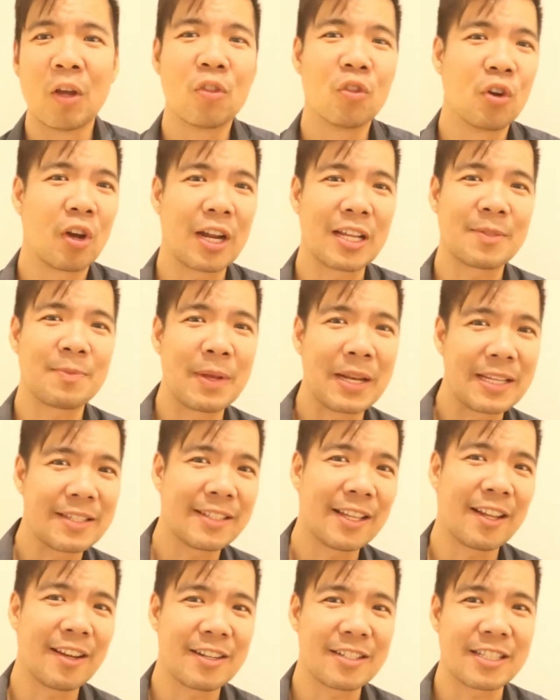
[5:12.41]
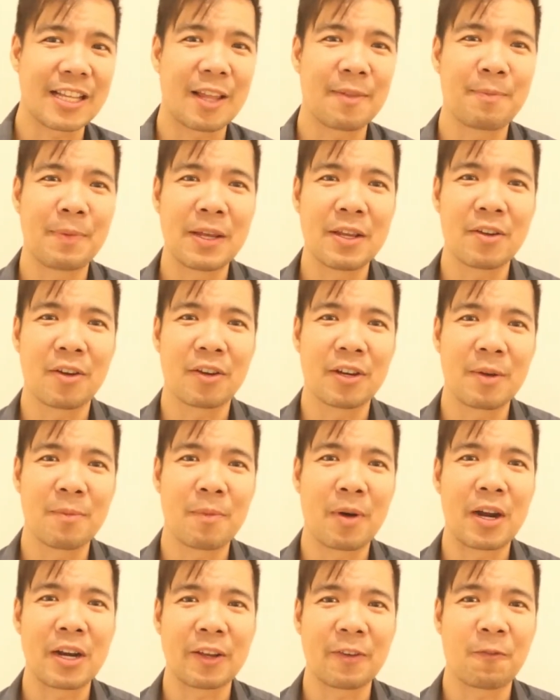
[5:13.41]
Not as many sellers have been on the
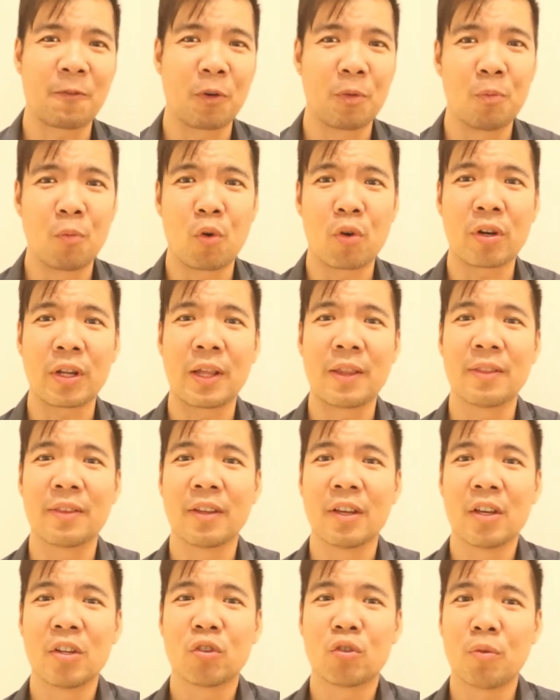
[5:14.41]
market for more than